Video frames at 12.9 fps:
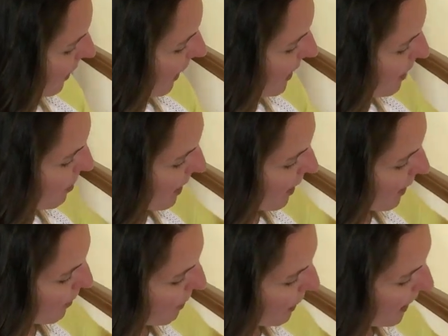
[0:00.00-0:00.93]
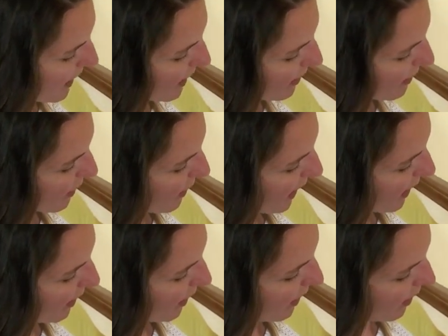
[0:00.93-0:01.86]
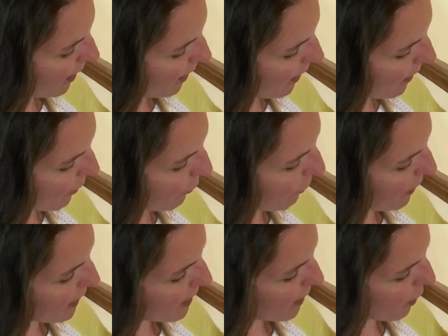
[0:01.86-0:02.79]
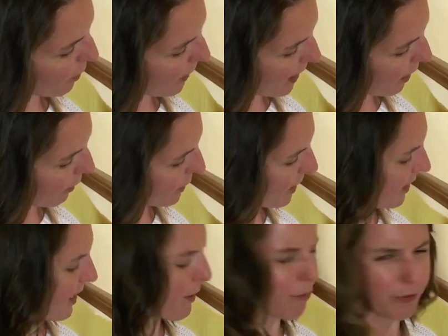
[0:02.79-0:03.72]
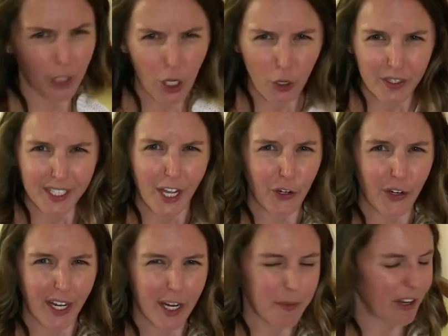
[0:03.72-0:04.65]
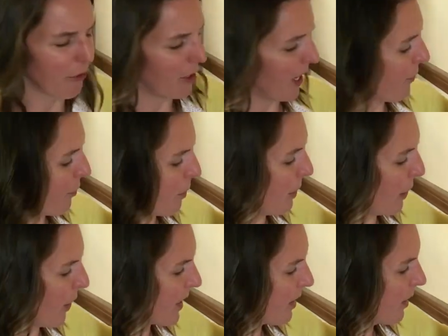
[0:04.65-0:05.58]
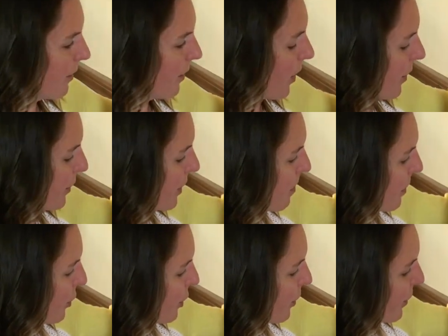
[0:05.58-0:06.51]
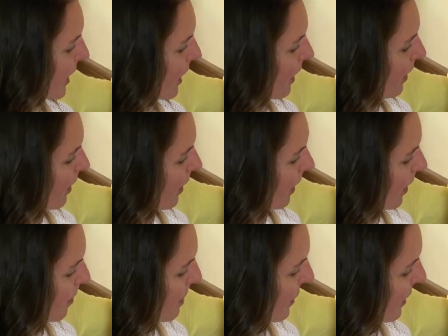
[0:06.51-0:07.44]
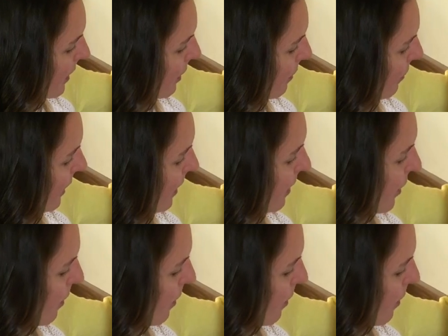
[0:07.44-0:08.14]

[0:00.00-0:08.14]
has been placed so that it fits around, is that Flo? Is that her name? I forget, from Progressive, all those commercials. But this fits